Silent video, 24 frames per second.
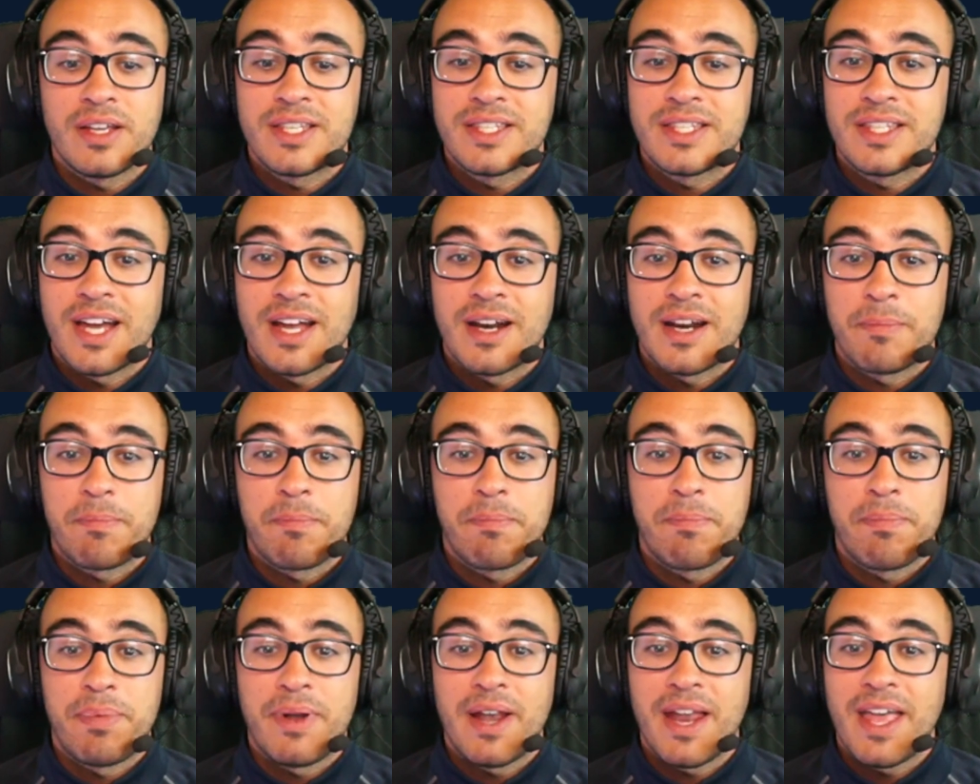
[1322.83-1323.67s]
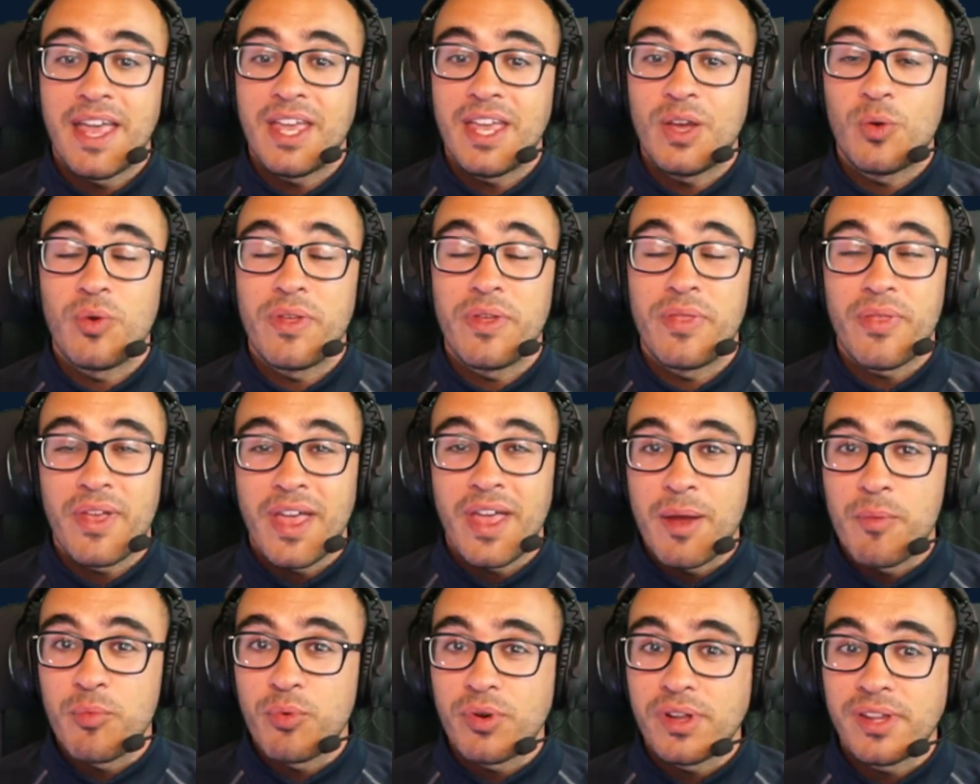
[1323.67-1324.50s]
start playing with
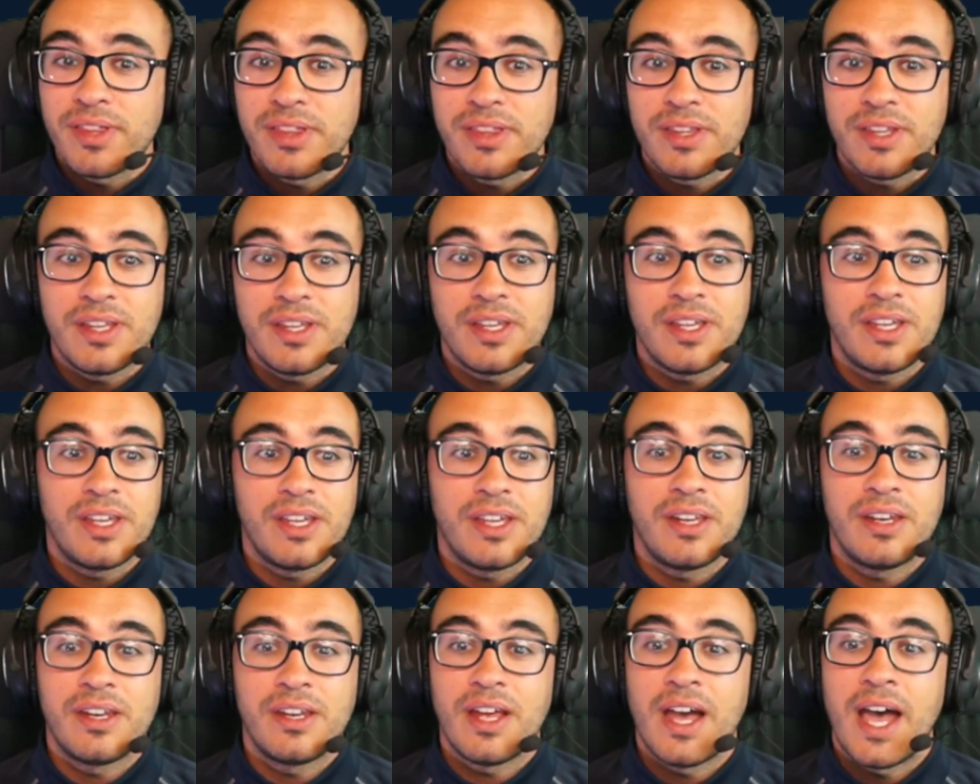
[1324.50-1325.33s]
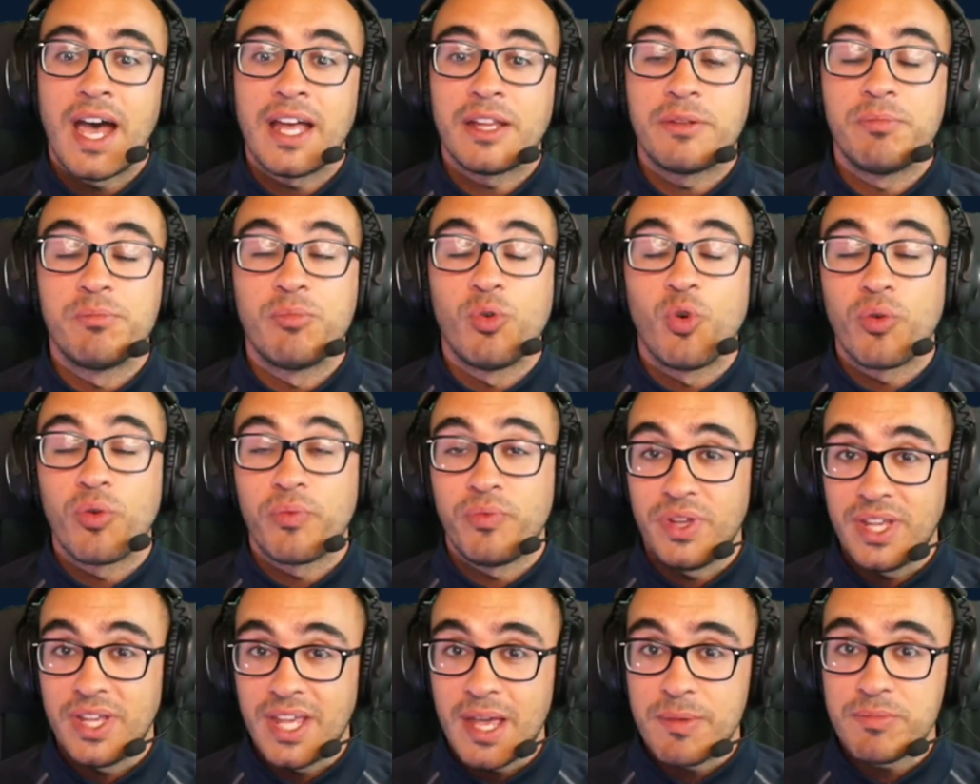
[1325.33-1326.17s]
everything, add more
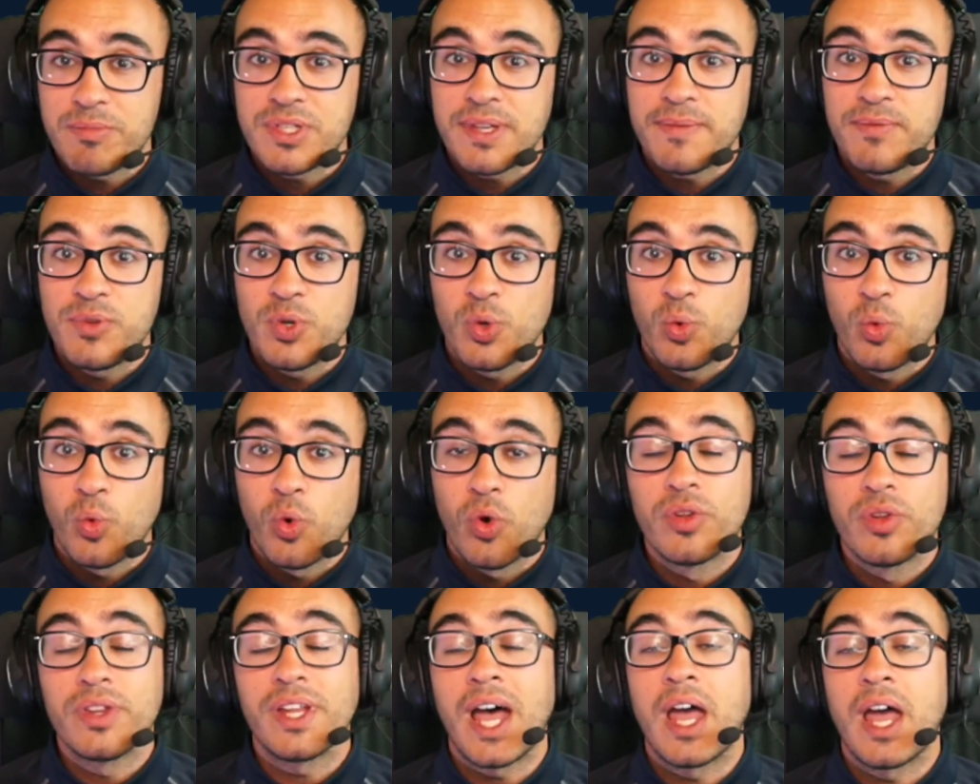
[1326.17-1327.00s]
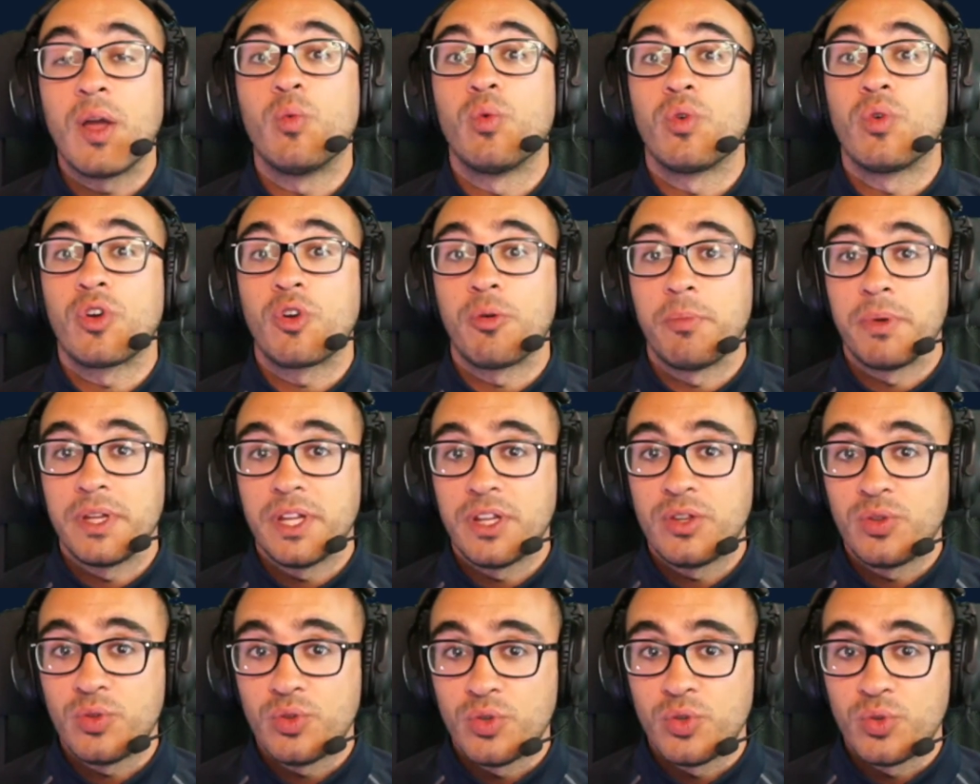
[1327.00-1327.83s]
VMs if you want. I would recommend
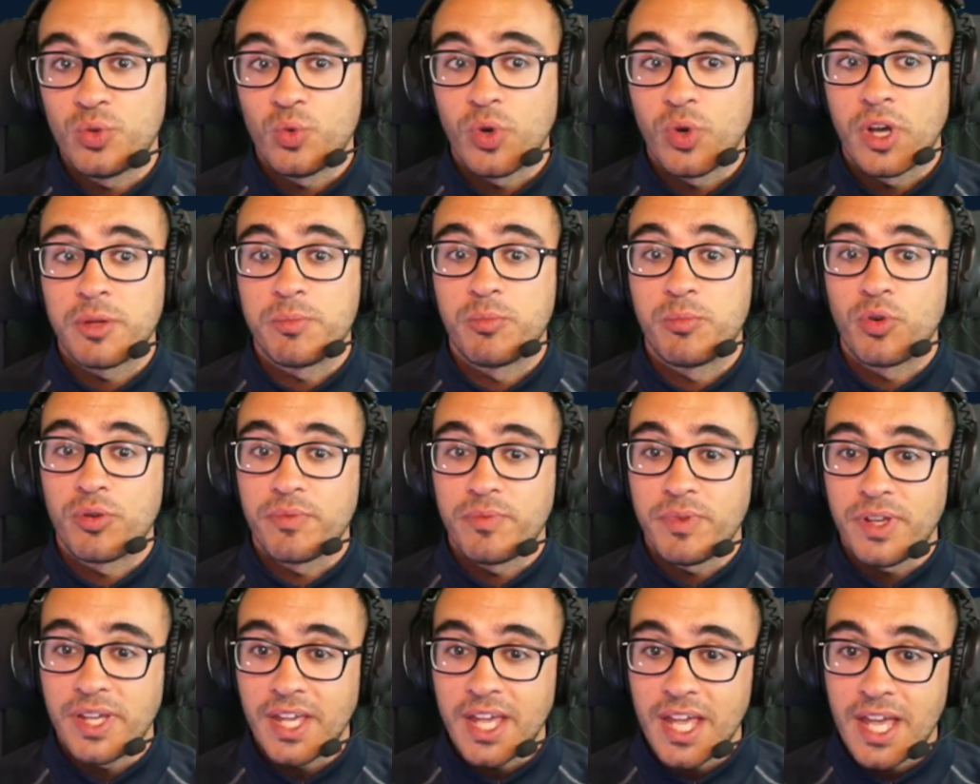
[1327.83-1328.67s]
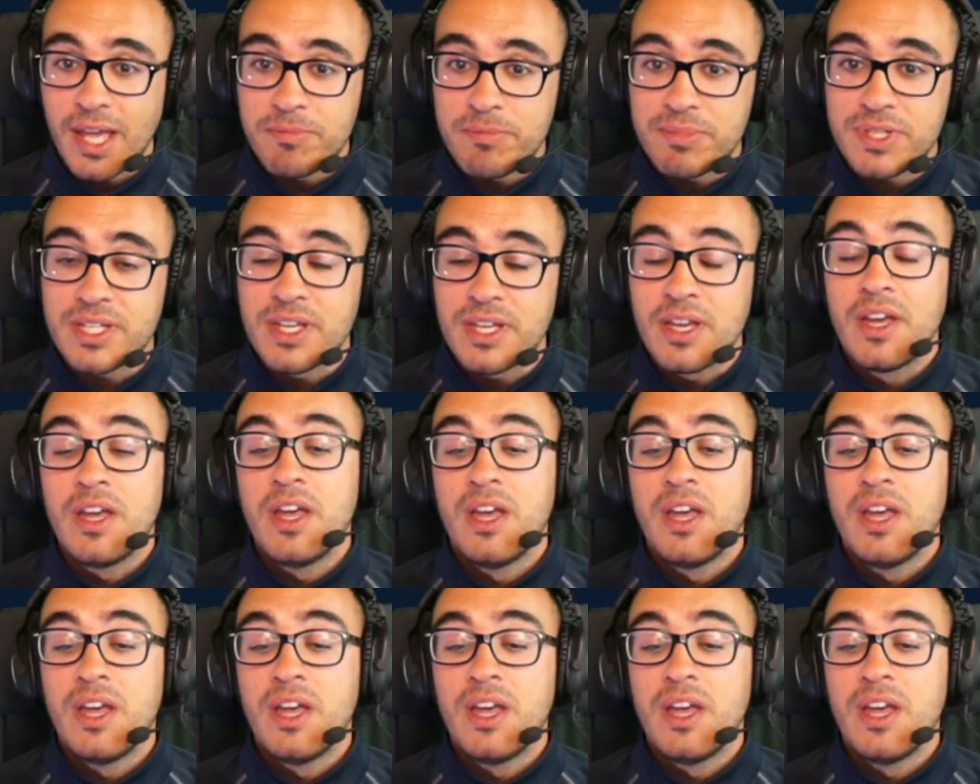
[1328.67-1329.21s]
it to you to add more VMs.